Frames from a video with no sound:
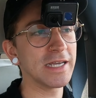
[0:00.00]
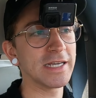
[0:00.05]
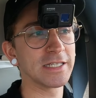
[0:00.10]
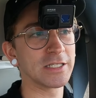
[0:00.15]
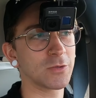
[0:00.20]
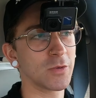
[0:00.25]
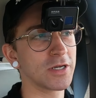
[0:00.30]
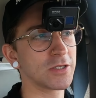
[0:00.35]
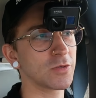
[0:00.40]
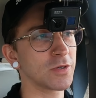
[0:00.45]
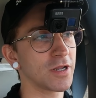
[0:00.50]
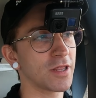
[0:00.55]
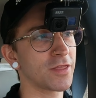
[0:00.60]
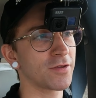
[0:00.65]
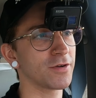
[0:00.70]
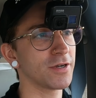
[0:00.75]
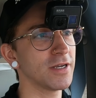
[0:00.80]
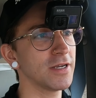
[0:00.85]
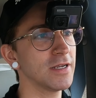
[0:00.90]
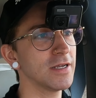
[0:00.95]
in
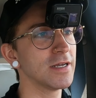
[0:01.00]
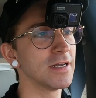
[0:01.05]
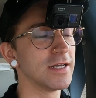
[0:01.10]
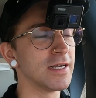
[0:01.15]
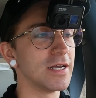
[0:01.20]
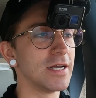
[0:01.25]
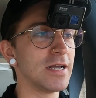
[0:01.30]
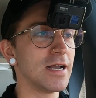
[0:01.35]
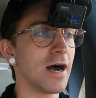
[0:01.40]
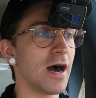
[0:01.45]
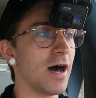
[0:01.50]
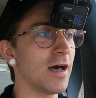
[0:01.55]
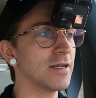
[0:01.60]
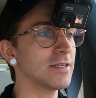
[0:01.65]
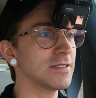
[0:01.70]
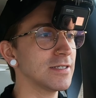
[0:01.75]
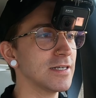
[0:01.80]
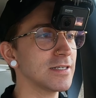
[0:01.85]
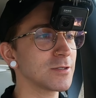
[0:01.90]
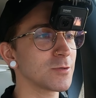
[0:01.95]
2023,
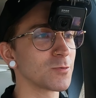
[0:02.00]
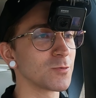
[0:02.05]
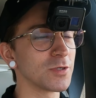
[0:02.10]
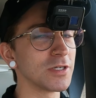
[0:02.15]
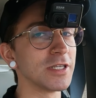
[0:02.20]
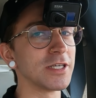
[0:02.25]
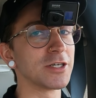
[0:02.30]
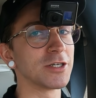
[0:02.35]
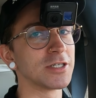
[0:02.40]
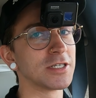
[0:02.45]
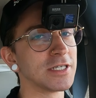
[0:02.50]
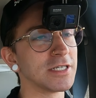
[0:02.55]
honestly, it's a really good